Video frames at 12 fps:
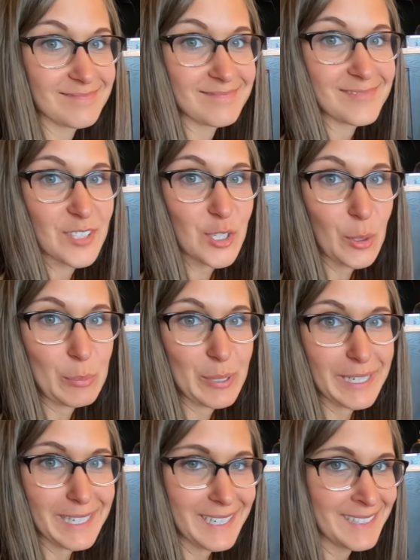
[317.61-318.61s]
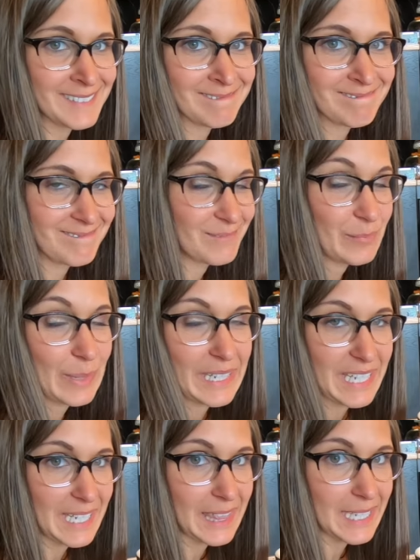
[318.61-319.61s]
So pretty. We
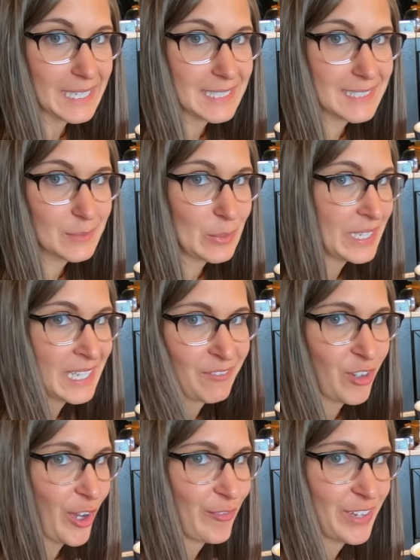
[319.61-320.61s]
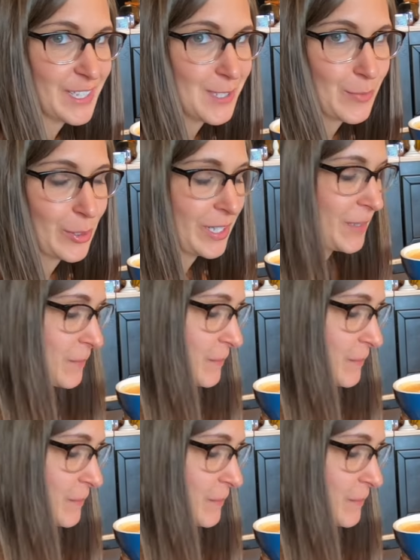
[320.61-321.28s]
needed this. We didn't have coffee this morning.